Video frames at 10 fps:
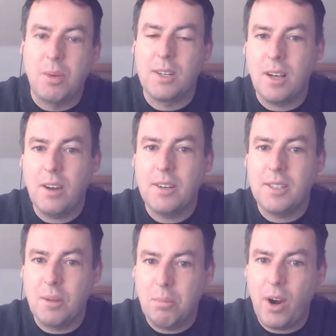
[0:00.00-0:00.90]
but as long
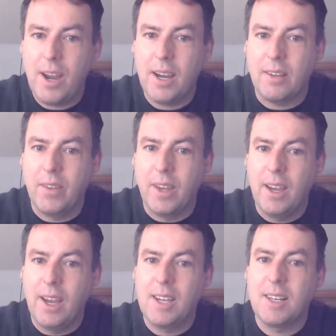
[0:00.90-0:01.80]
as the brain
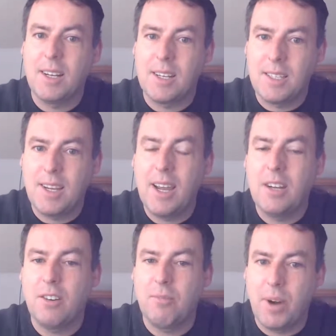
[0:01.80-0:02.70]
is in a
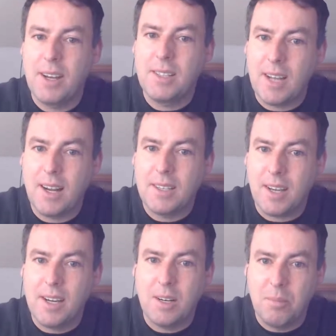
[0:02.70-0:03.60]
state of brain cell
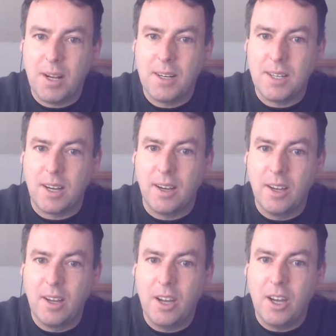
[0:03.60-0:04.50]
excitability,
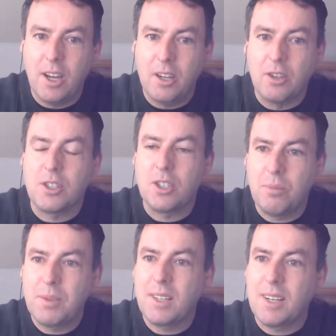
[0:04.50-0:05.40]
there's
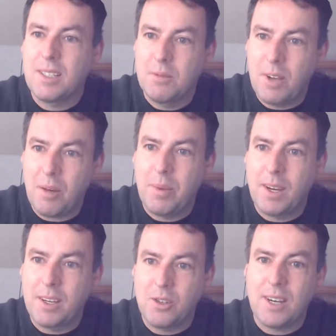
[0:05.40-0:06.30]
something that's not
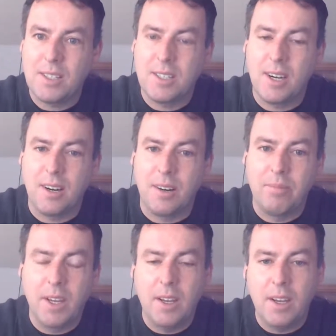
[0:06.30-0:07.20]
being addressed here.
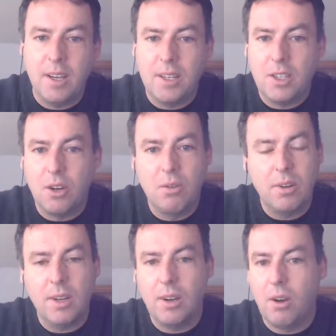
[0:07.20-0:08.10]

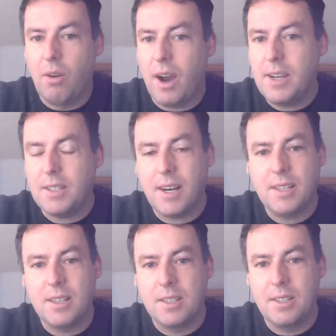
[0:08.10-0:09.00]
So, you know,
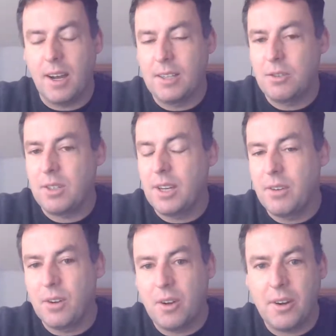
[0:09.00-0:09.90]
I'll just
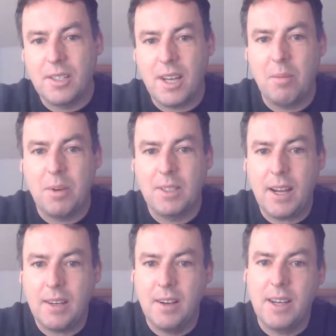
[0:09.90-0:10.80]
give you another example.
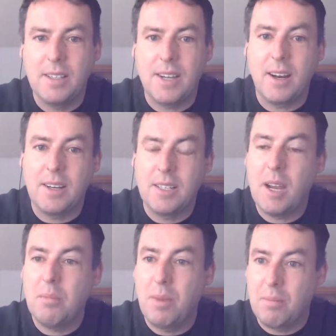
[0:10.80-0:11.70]
That night then I
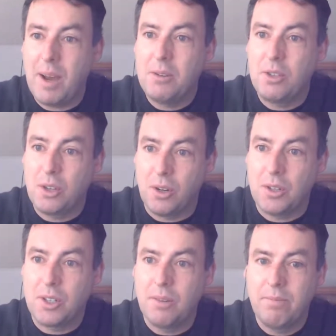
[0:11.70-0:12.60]
taped my mouth shut,